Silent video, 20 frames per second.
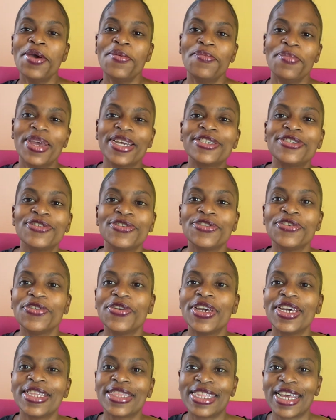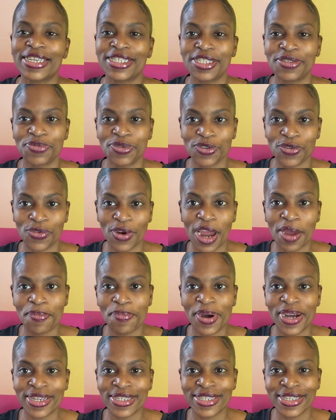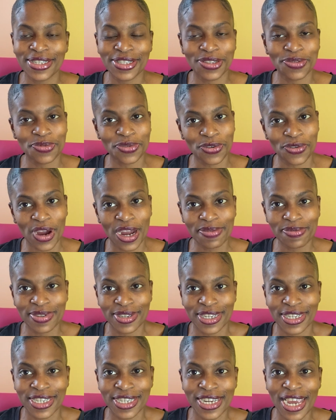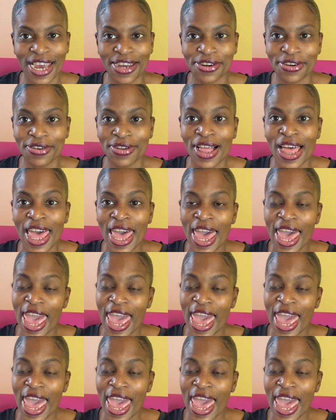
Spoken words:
make sure you hit that subscribe button and subscribe to the channel